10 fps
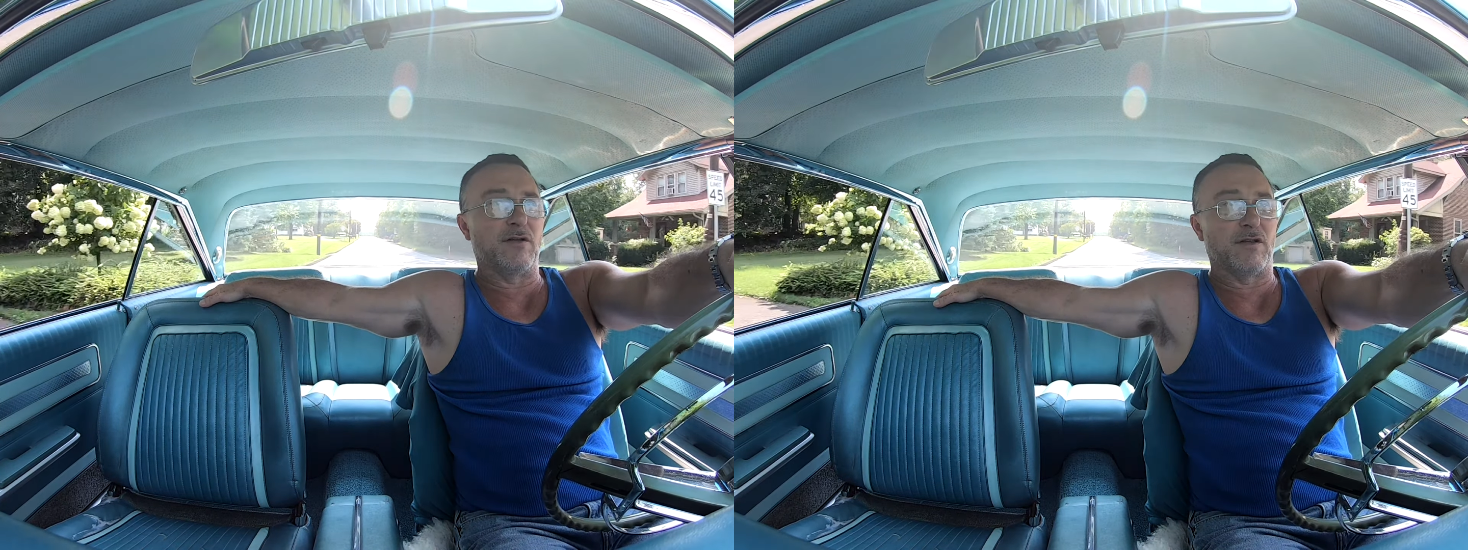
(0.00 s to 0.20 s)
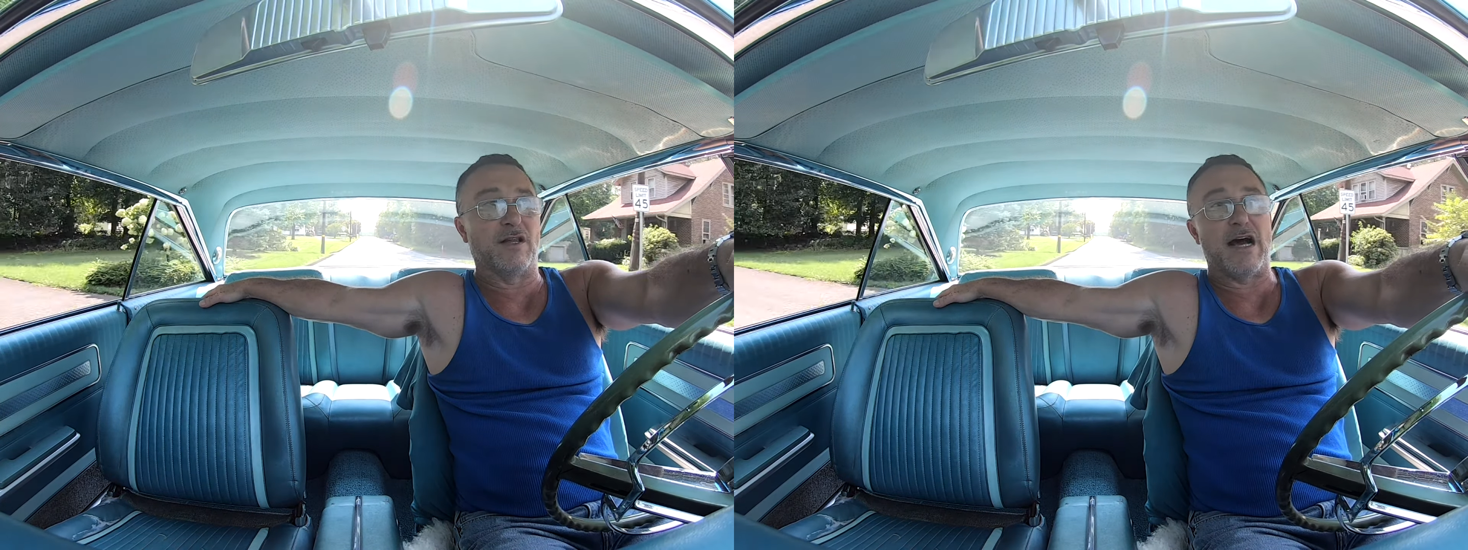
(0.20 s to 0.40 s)

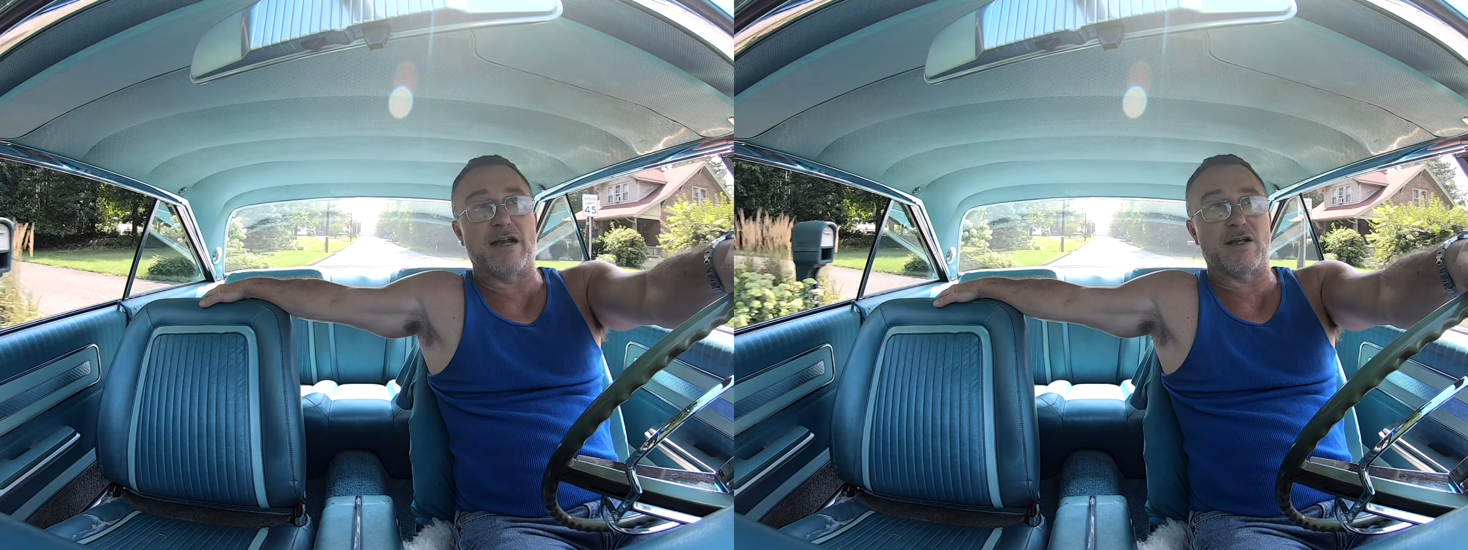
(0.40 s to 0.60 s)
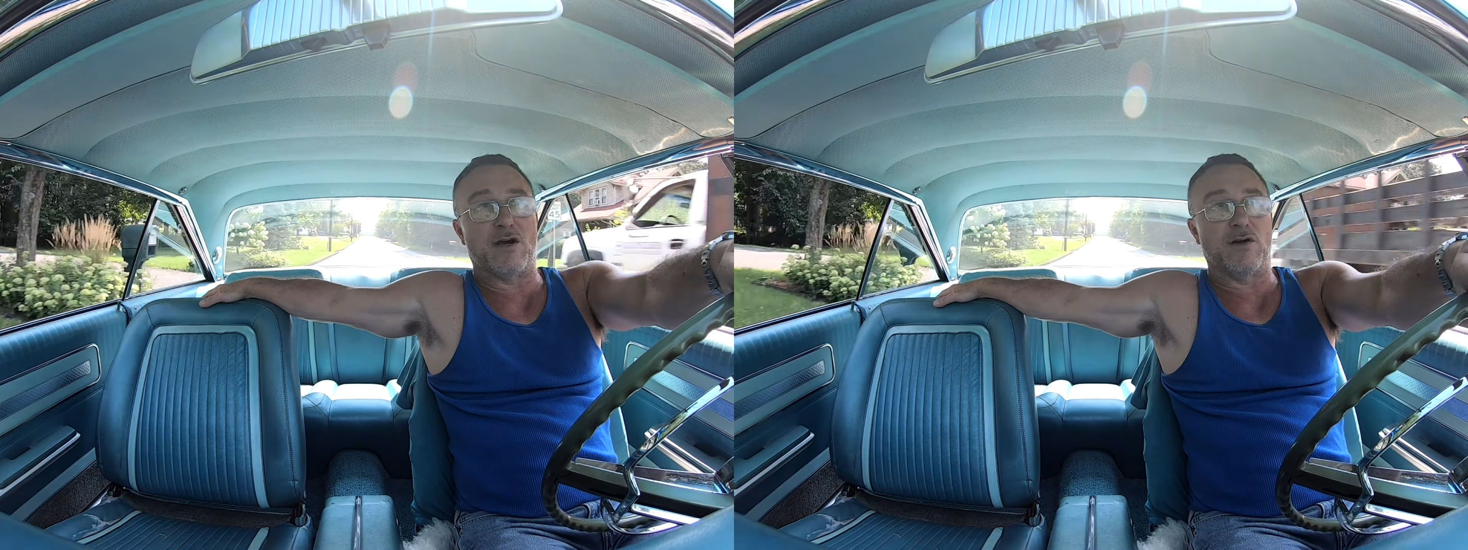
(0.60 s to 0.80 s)
There's a
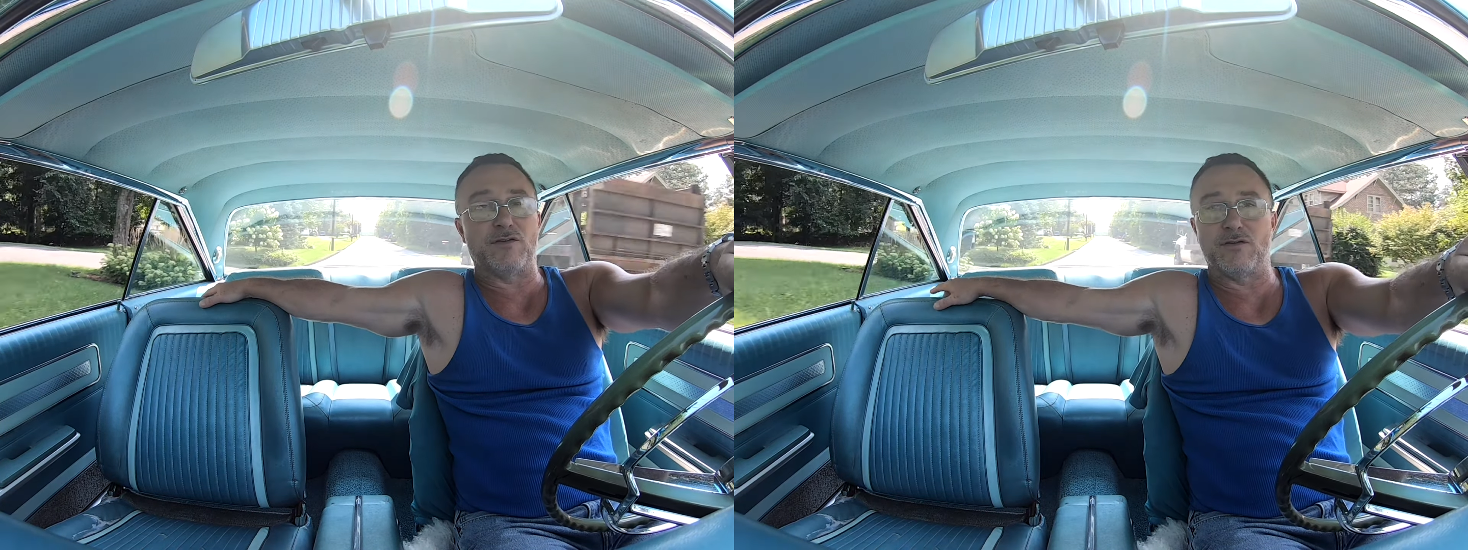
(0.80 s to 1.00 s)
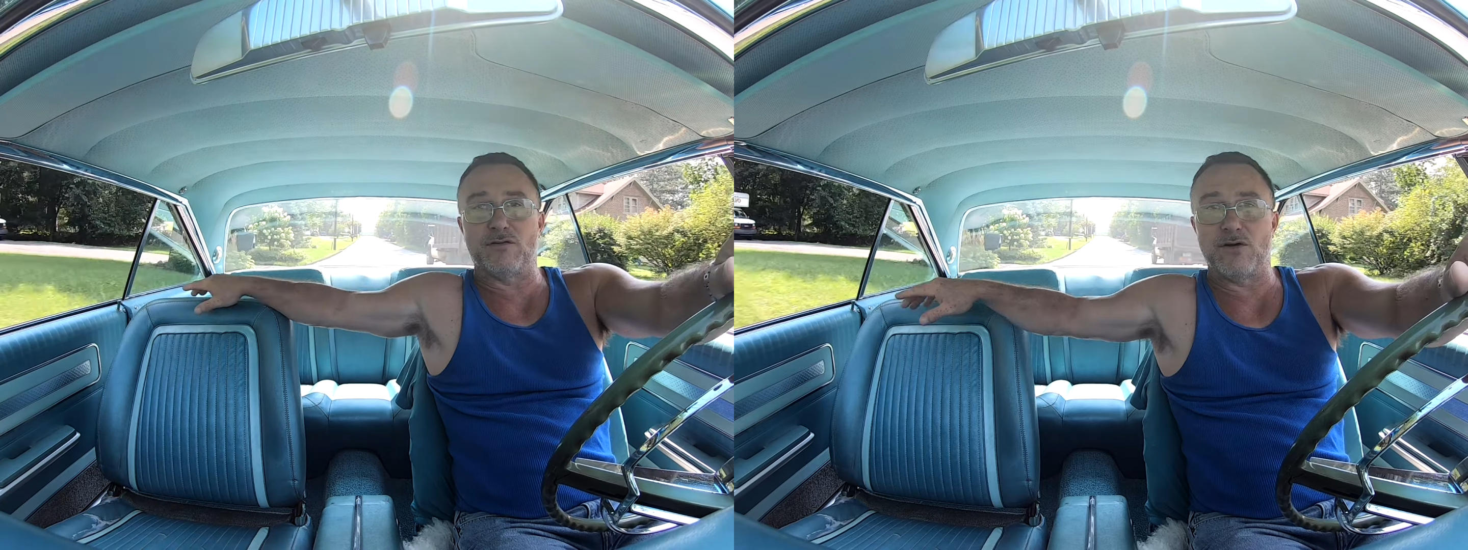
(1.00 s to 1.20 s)
lot of cars
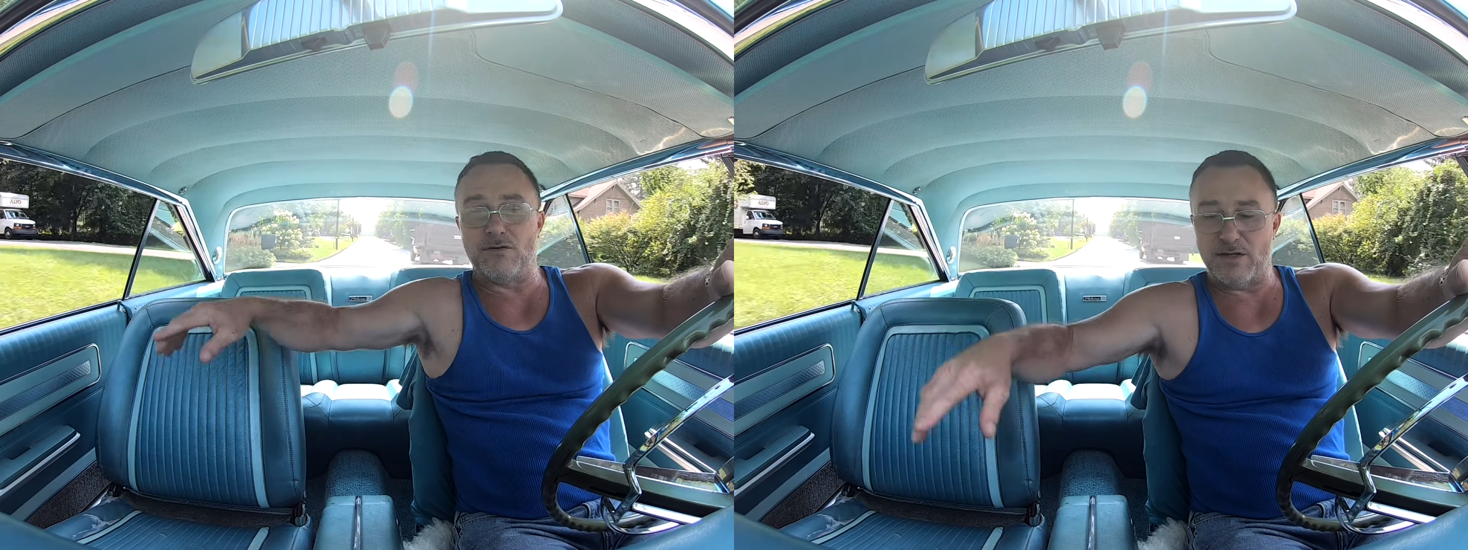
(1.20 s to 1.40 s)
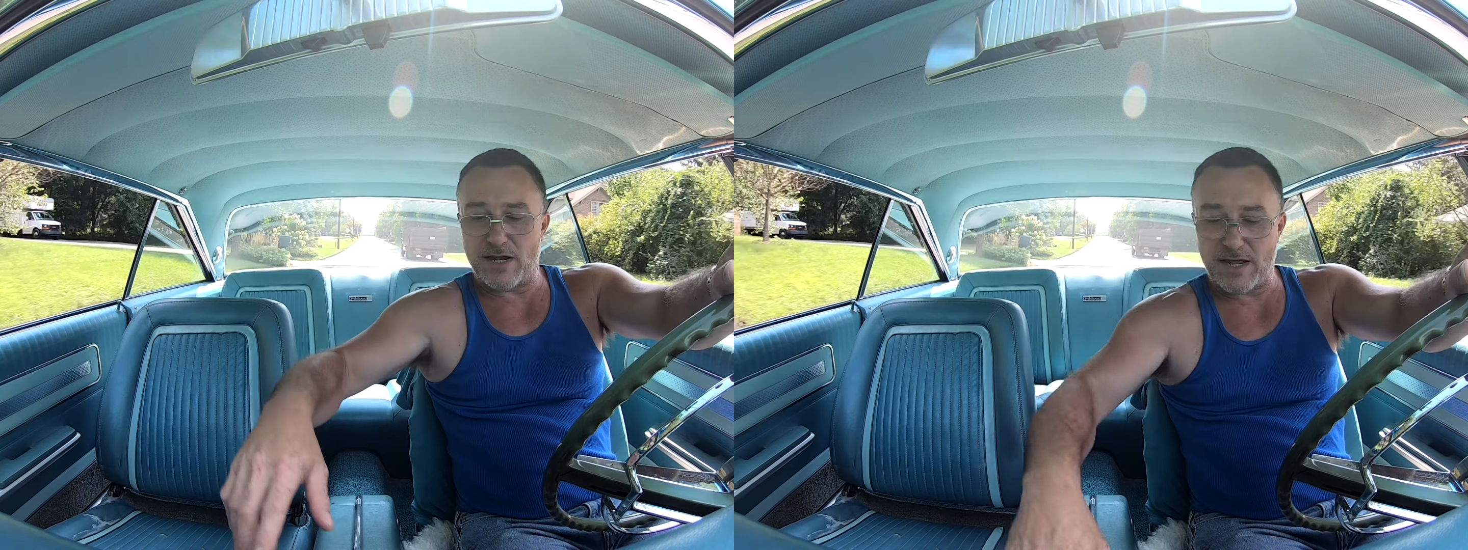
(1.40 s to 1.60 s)
on the
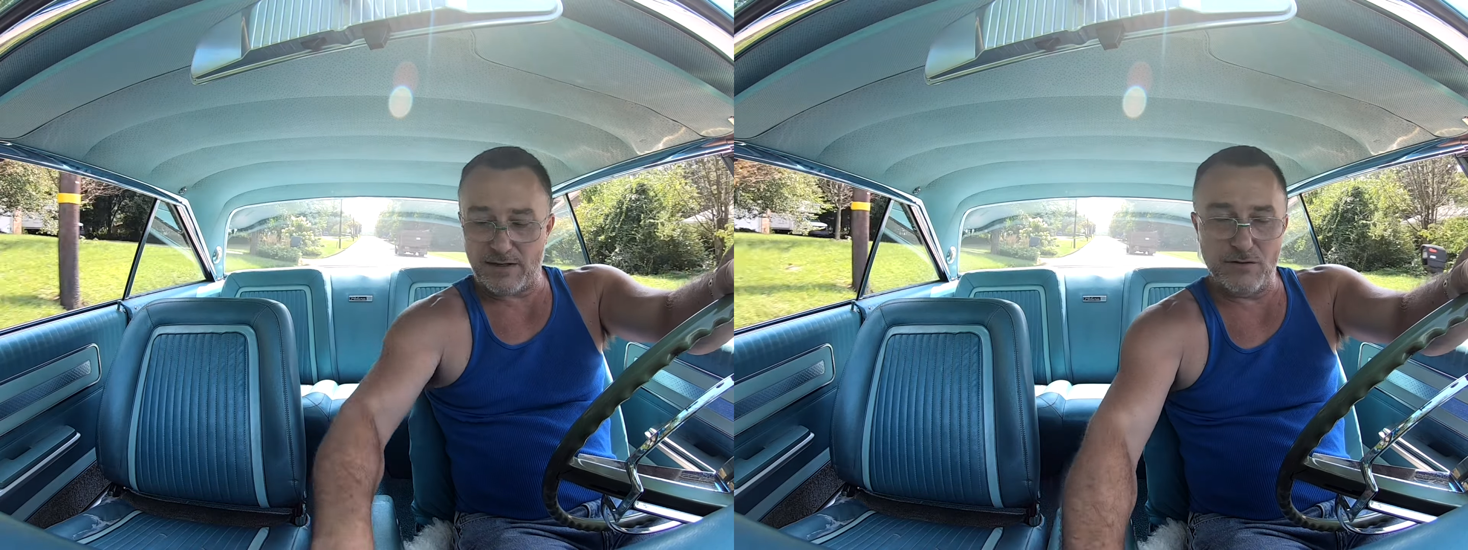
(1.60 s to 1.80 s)
road today,